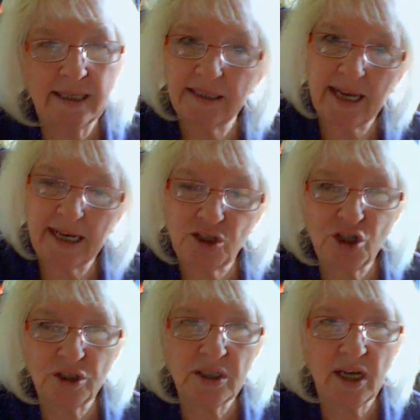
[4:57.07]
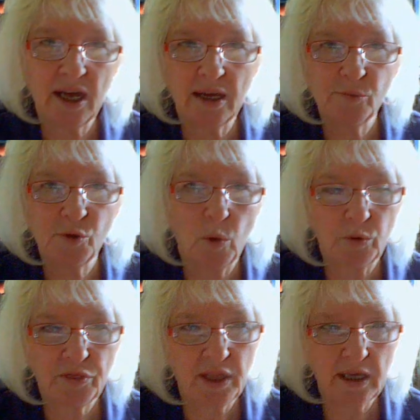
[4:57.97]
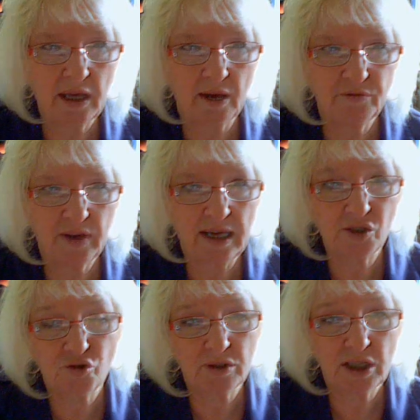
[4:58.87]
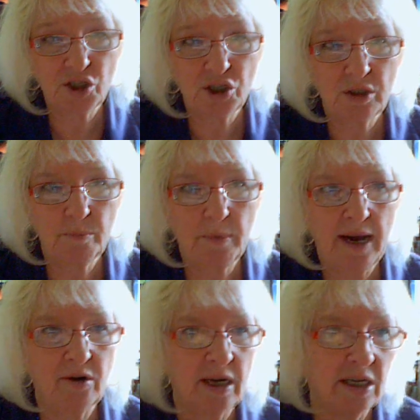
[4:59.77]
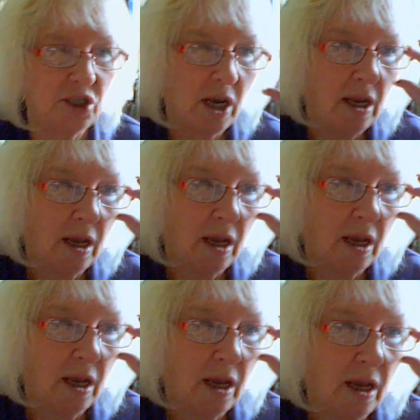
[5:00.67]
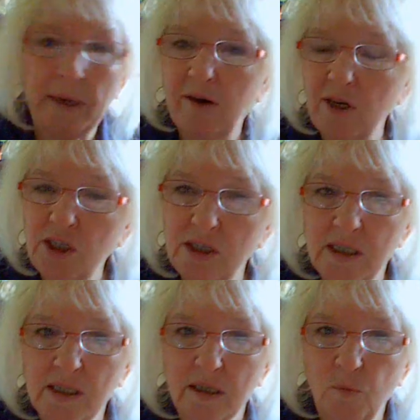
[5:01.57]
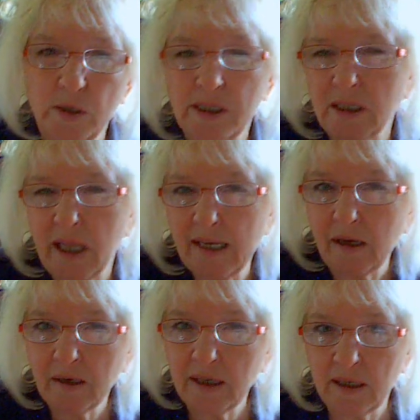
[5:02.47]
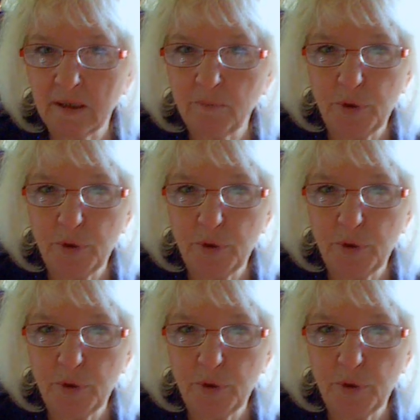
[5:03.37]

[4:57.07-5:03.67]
in ancient times, what we think of as traditional marriage, what was like in